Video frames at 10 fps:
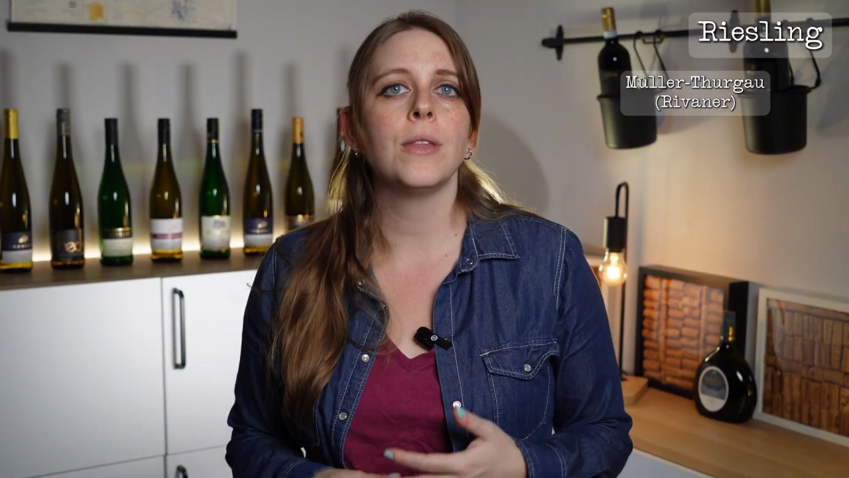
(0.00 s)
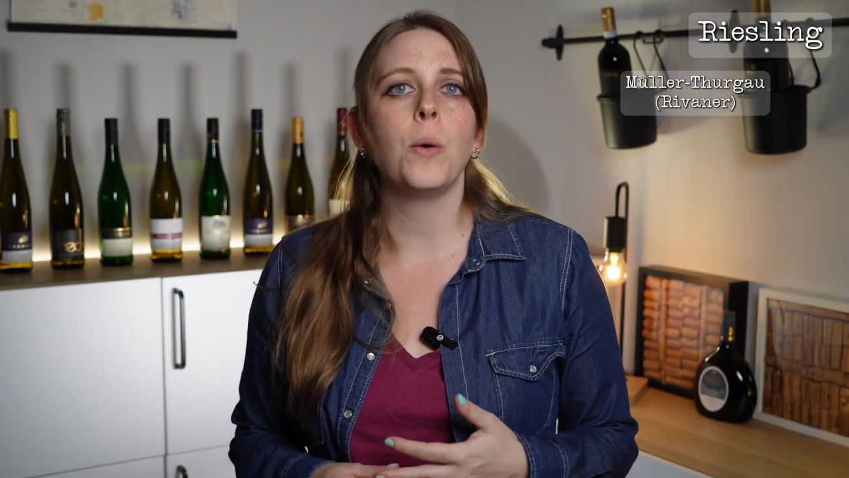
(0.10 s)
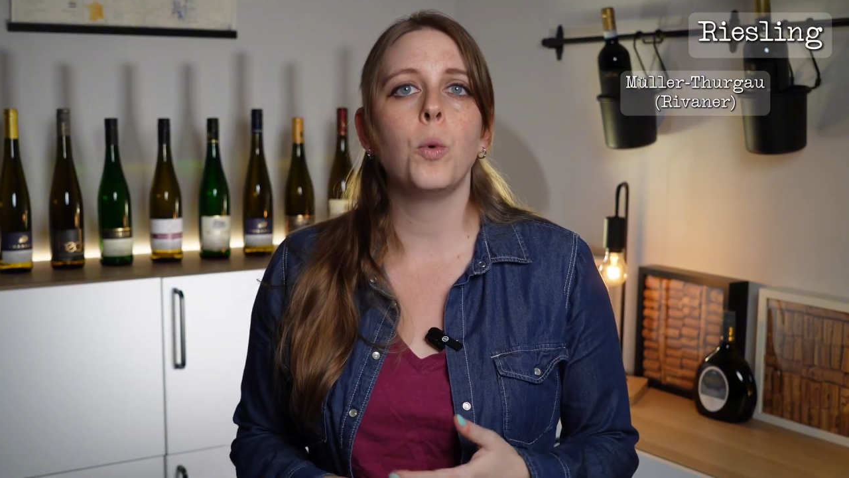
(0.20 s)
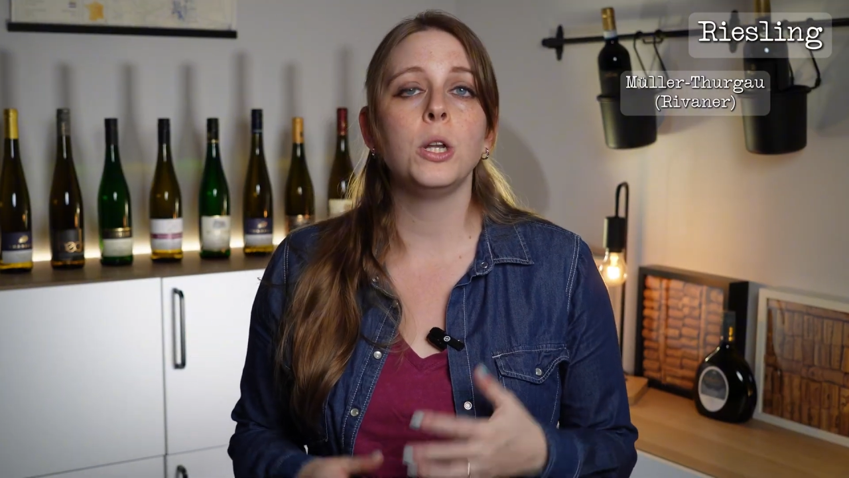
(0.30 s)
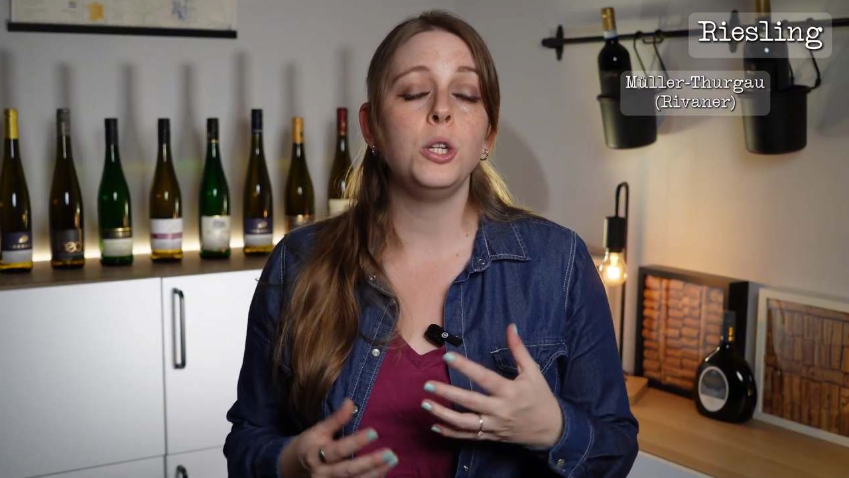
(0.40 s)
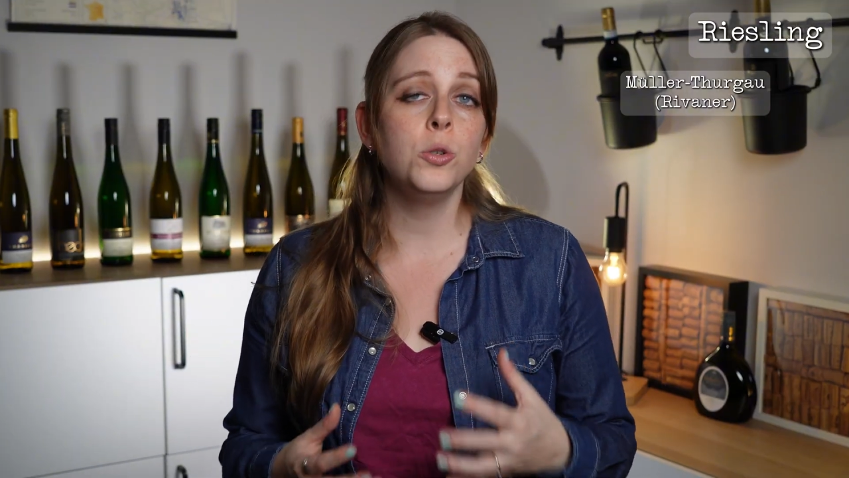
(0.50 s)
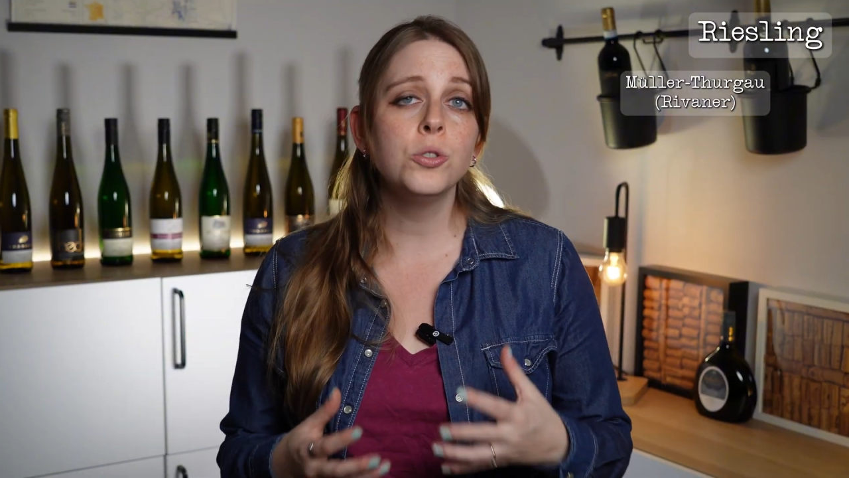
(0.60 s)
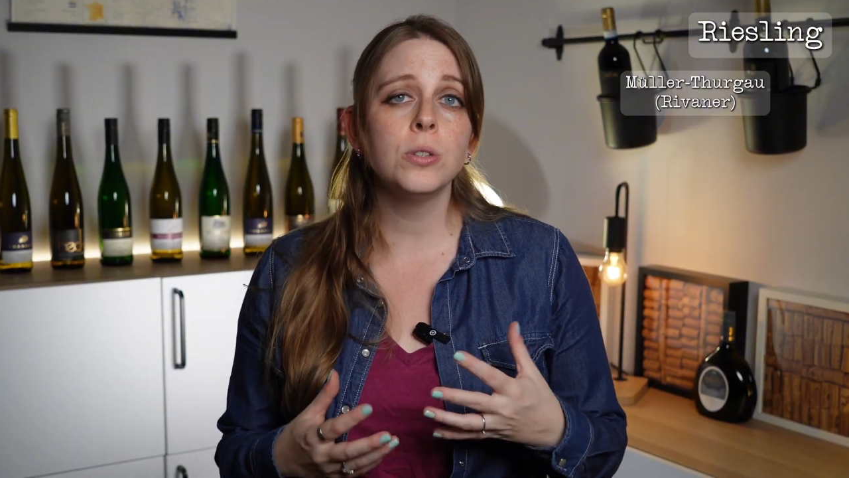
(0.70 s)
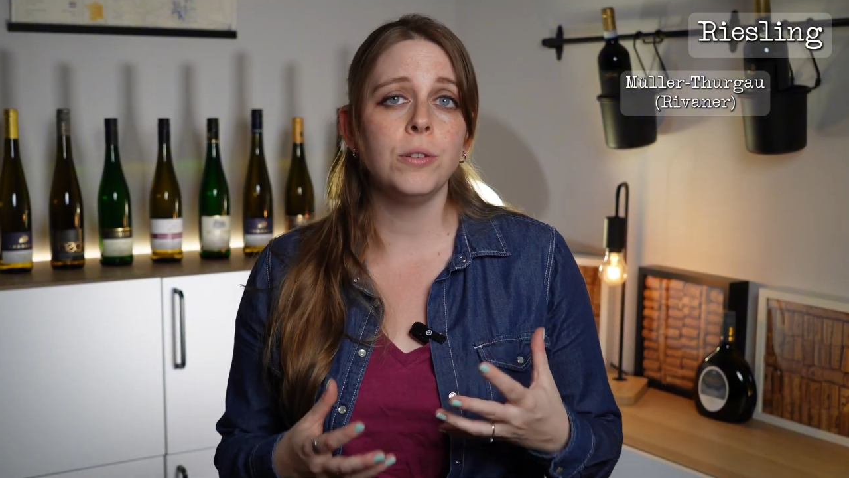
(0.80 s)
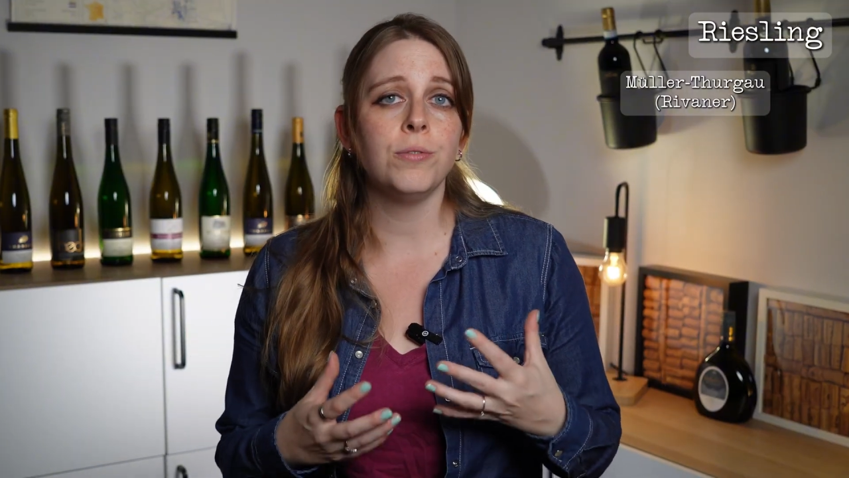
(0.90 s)
that one
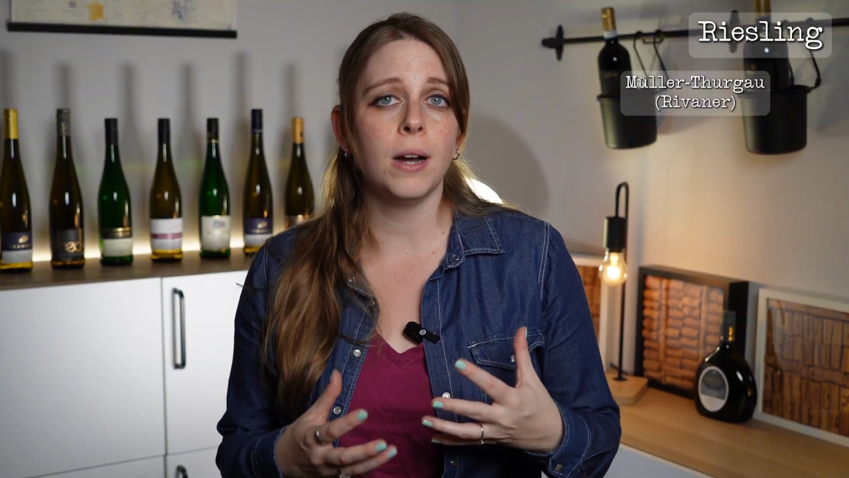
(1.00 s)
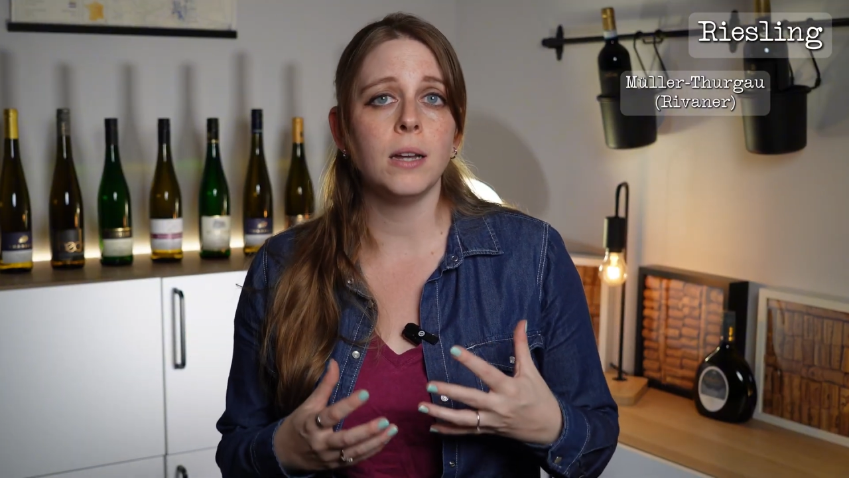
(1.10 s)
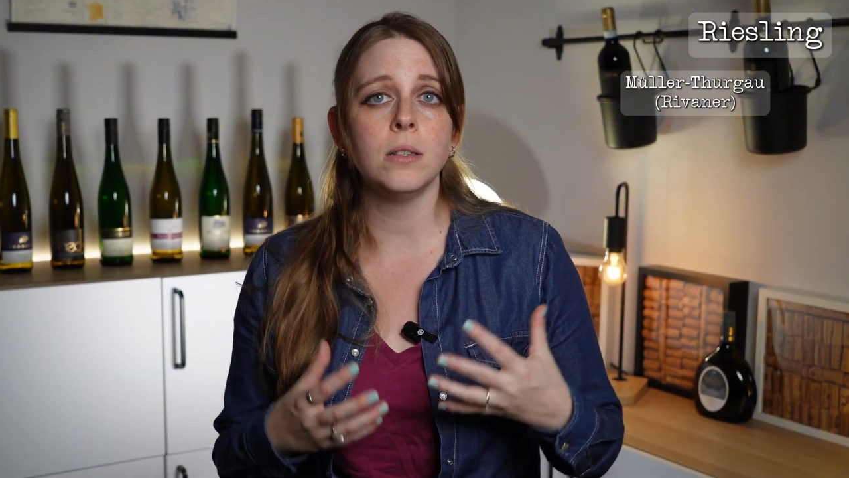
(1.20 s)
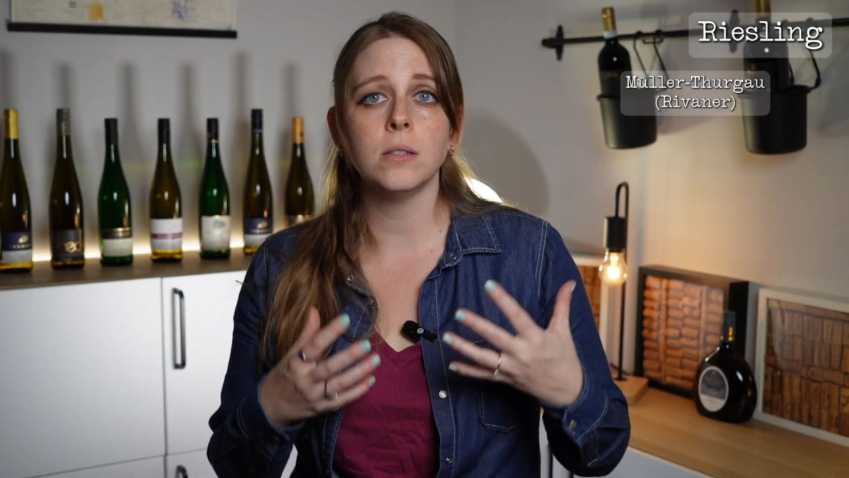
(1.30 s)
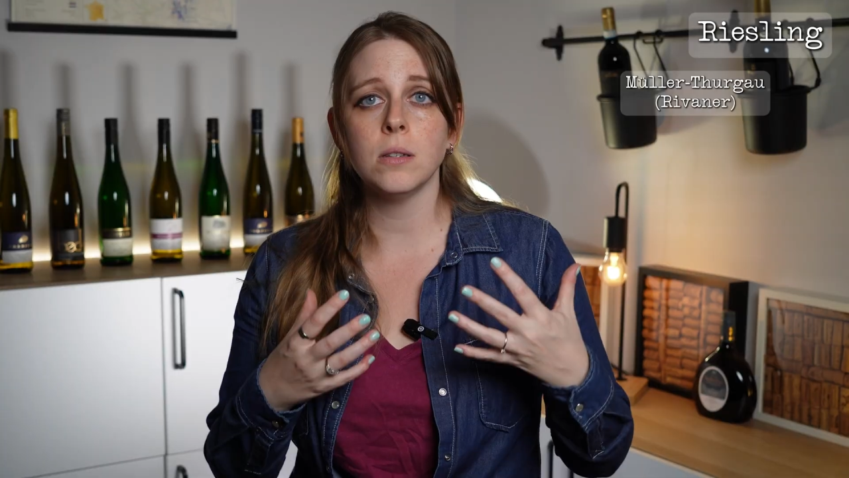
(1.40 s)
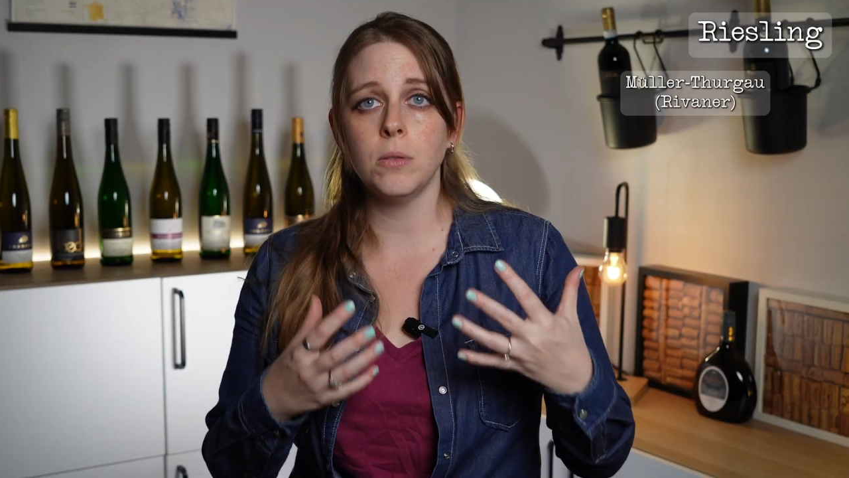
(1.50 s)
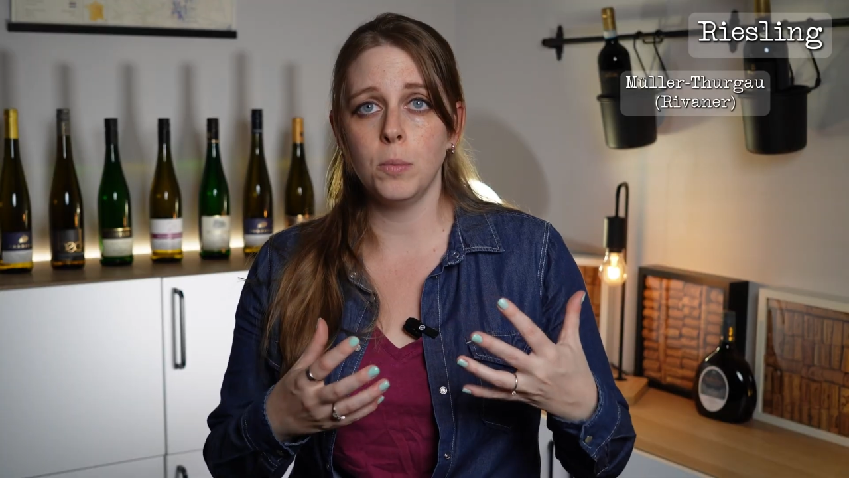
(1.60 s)
usually finds the